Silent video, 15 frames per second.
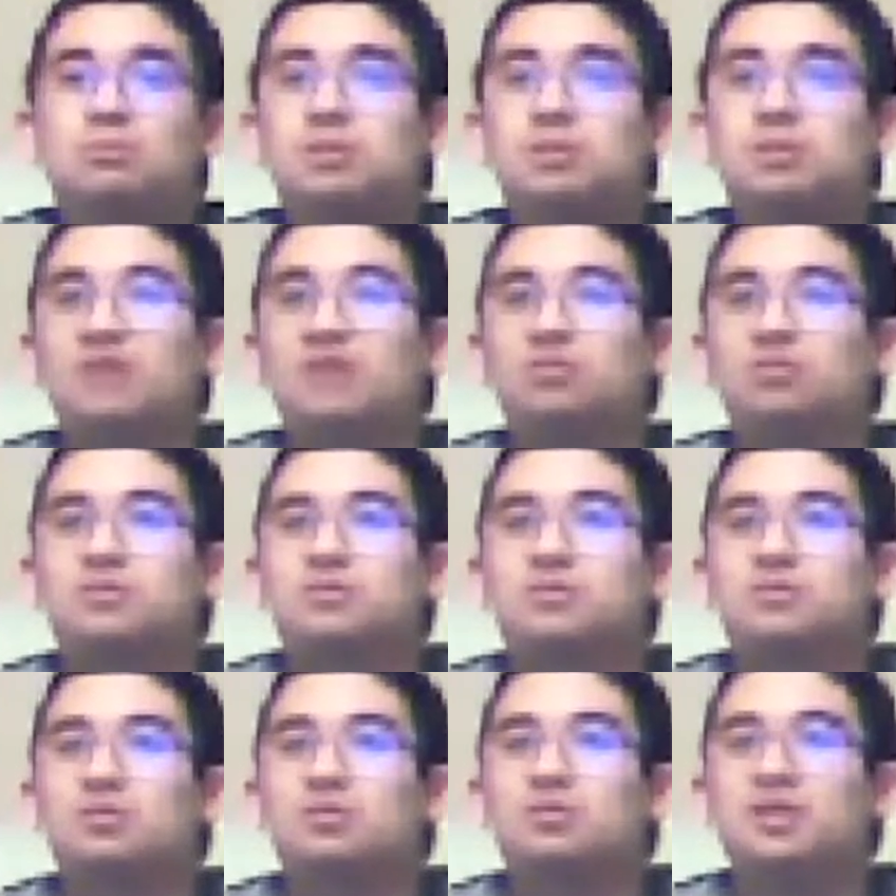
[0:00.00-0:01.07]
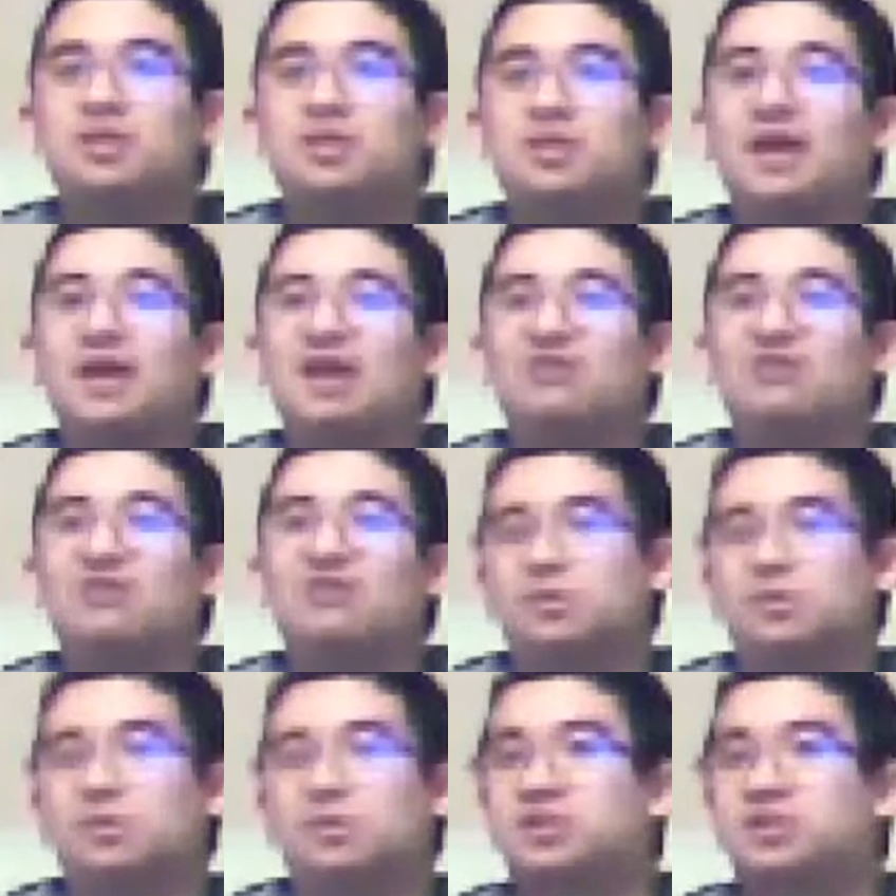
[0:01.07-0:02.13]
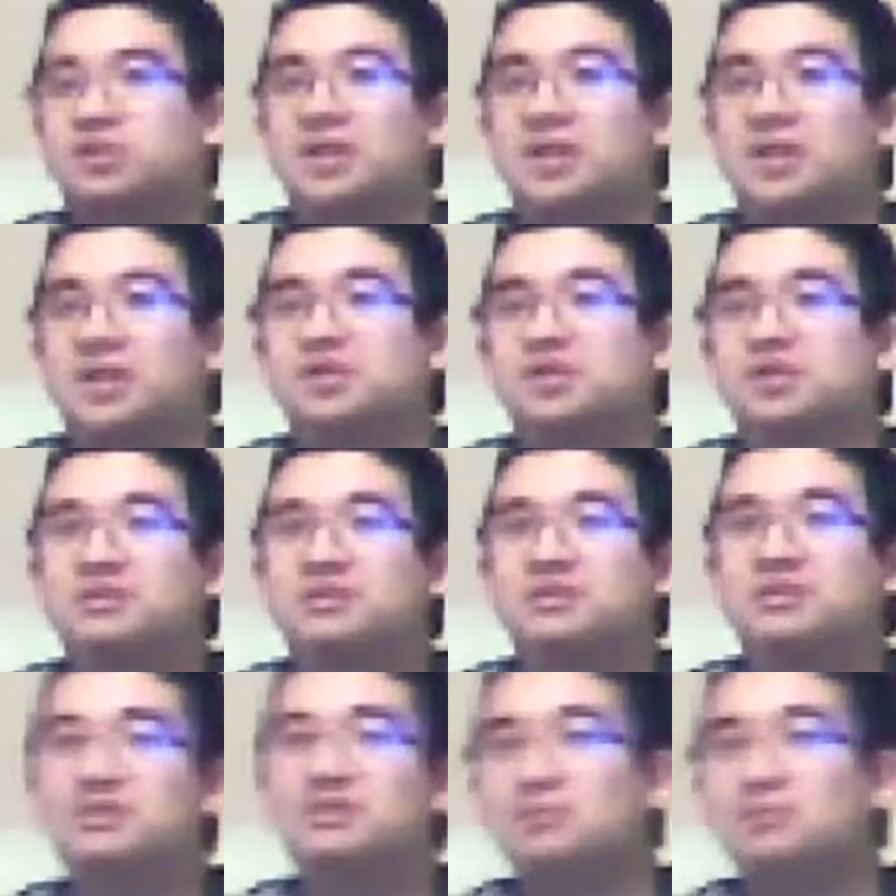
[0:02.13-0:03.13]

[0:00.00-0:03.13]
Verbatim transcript: This level, th that level museum, looks sick, so dude. So many